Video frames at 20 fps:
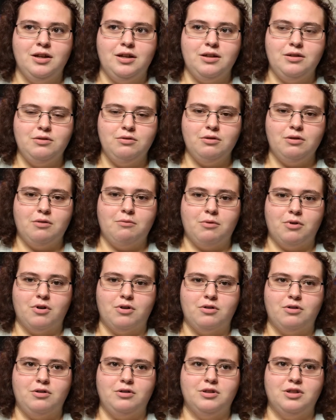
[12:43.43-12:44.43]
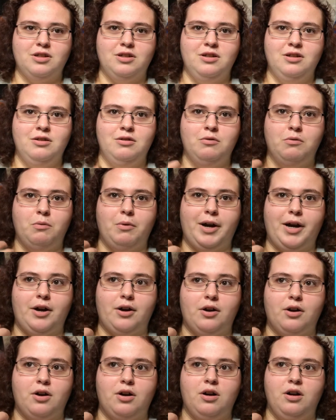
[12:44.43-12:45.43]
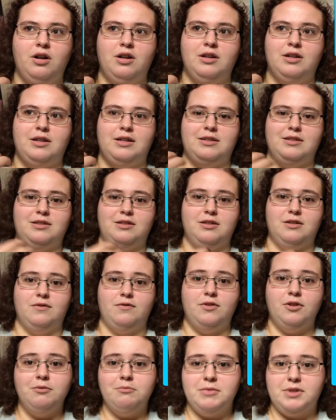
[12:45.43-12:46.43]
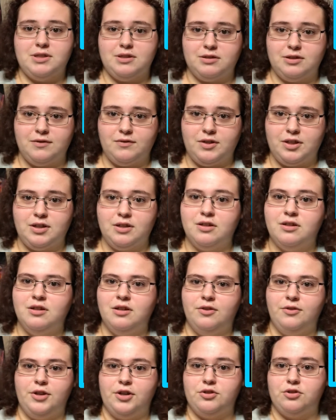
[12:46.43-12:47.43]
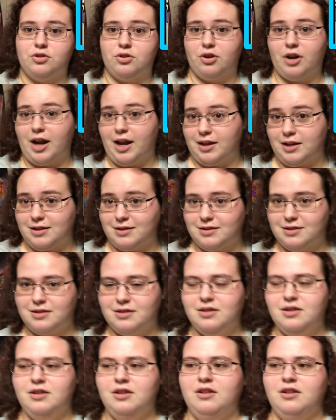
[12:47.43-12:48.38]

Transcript: into a world where instead of humans living, there's dragons.